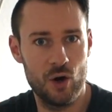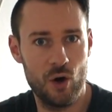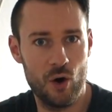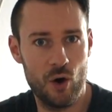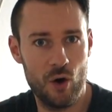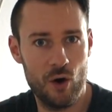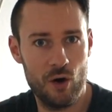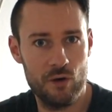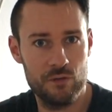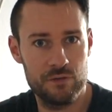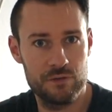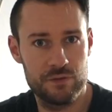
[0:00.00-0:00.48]

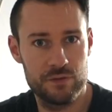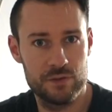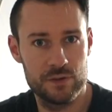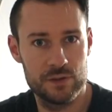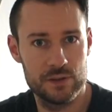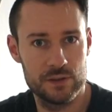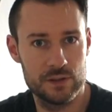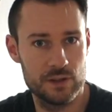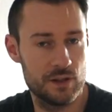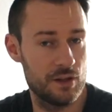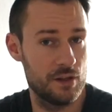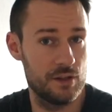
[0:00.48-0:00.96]
of
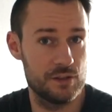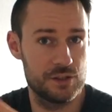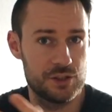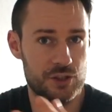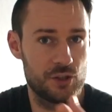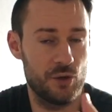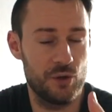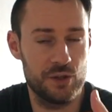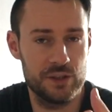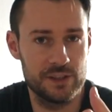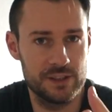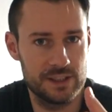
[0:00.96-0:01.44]

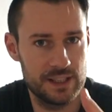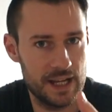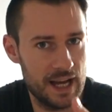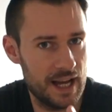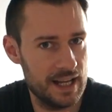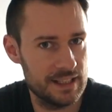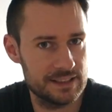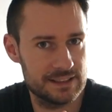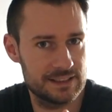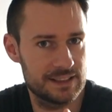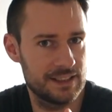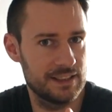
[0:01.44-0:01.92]
certain
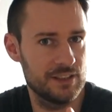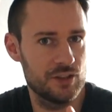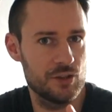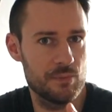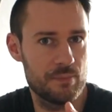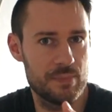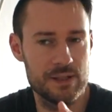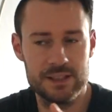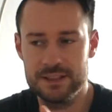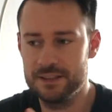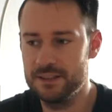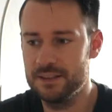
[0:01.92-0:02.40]
tasks in your
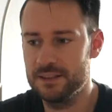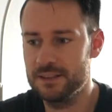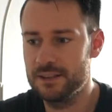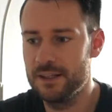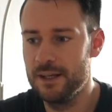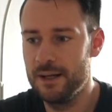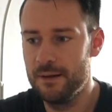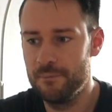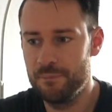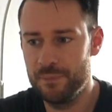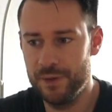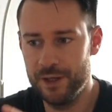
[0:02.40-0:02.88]
business
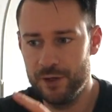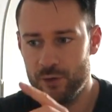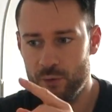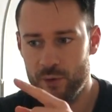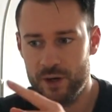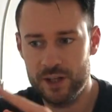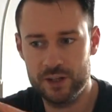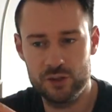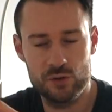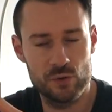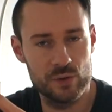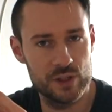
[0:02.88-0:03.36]
in
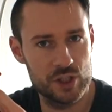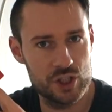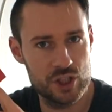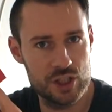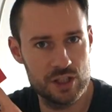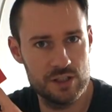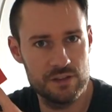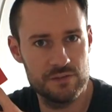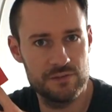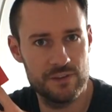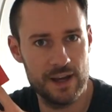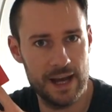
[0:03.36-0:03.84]
order to
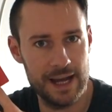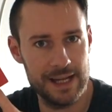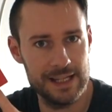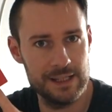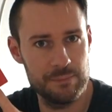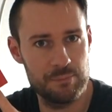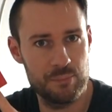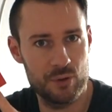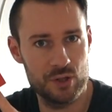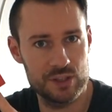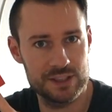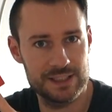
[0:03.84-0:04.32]
achieve
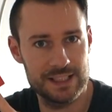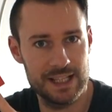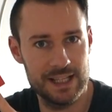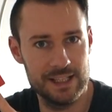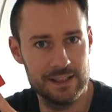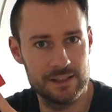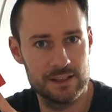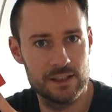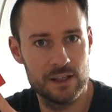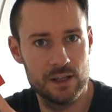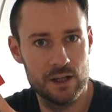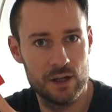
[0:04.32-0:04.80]

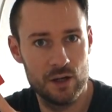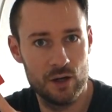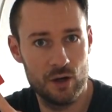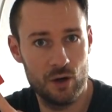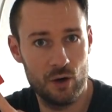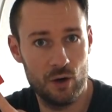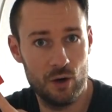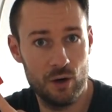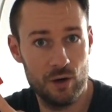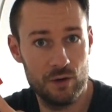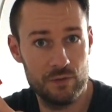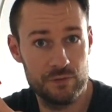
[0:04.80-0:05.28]
80%
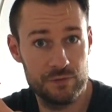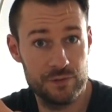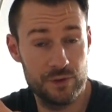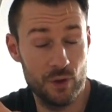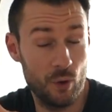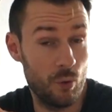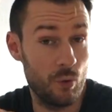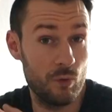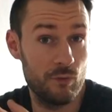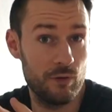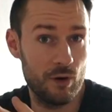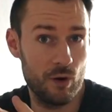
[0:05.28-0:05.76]
of the
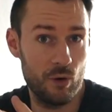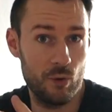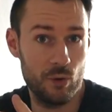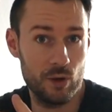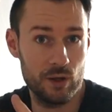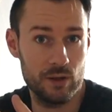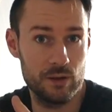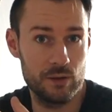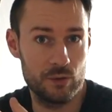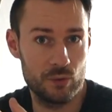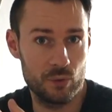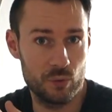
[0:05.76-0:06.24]

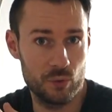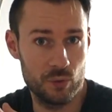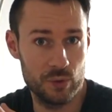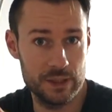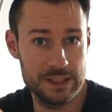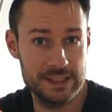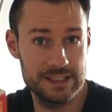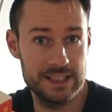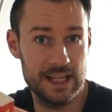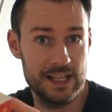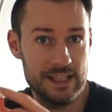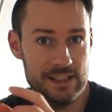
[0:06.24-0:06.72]
overall
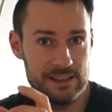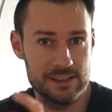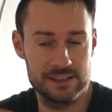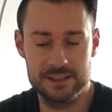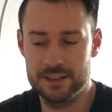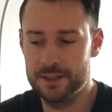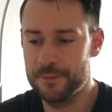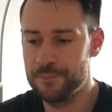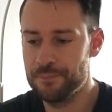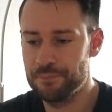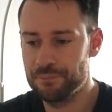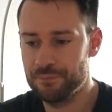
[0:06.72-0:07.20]
results.
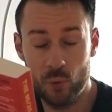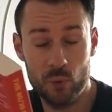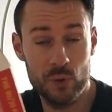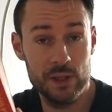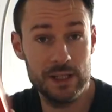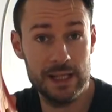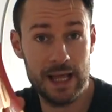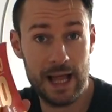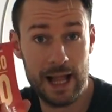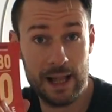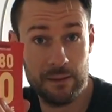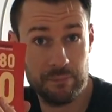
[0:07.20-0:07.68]

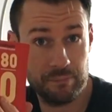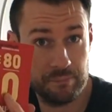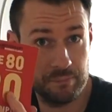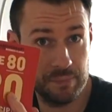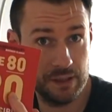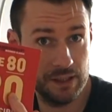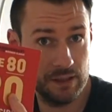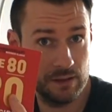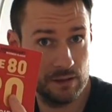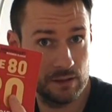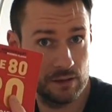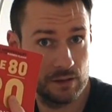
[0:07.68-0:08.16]
Really helped
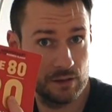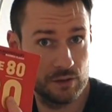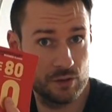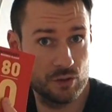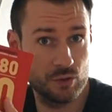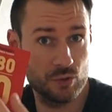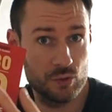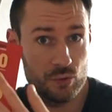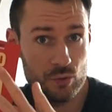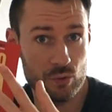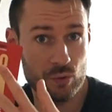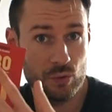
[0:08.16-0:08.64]
me
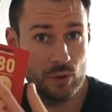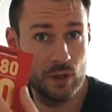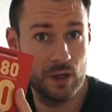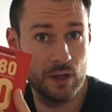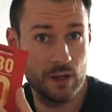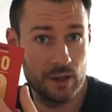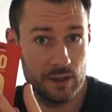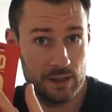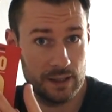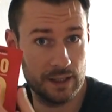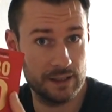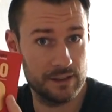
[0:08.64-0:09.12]
to
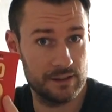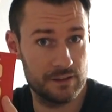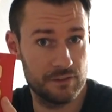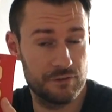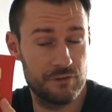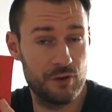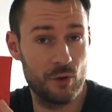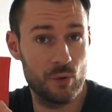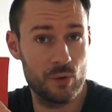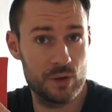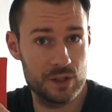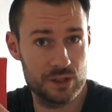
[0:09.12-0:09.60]
get the
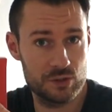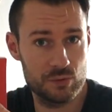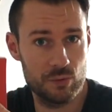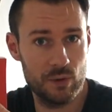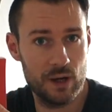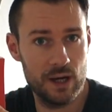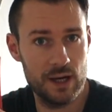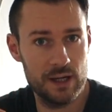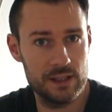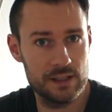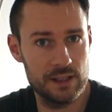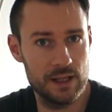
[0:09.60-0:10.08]
focus
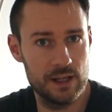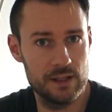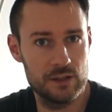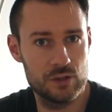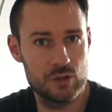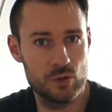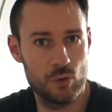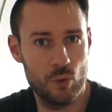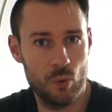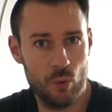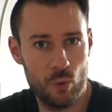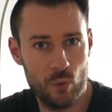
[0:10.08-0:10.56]
right and
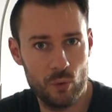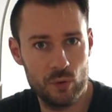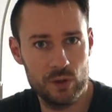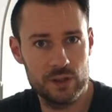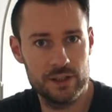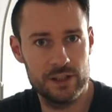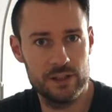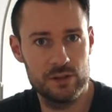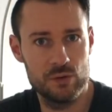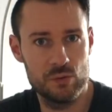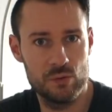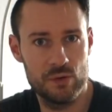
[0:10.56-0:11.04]
to
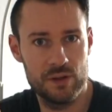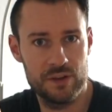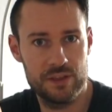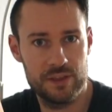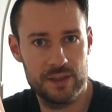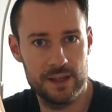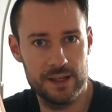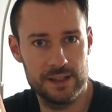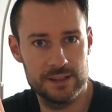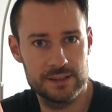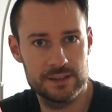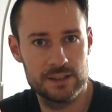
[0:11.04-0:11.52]
only do the
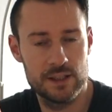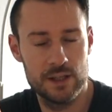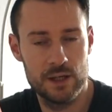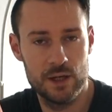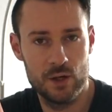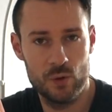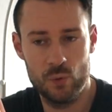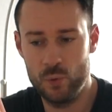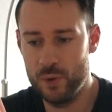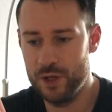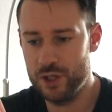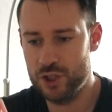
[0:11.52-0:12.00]
things
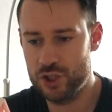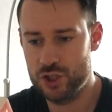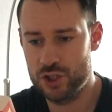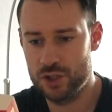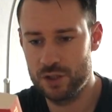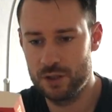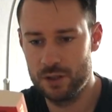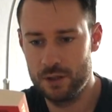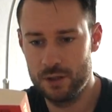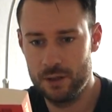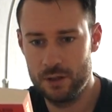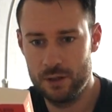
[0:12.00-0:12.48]

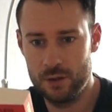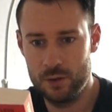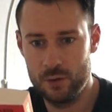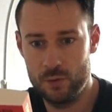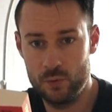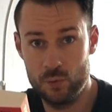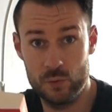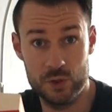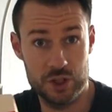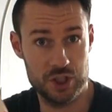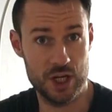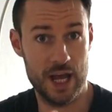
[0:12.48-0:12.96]
which
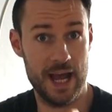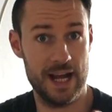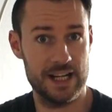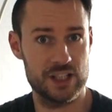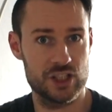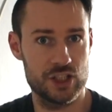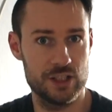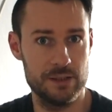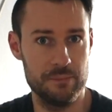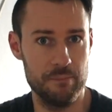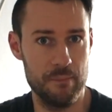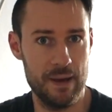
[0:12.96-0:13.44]

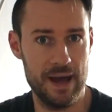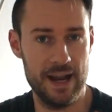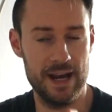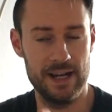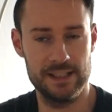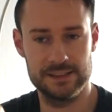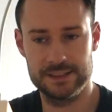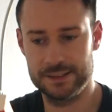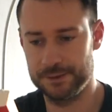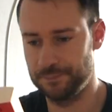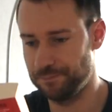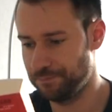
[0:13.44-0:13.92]
actually
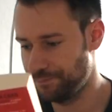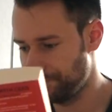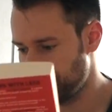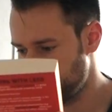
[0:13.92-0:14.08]
matters.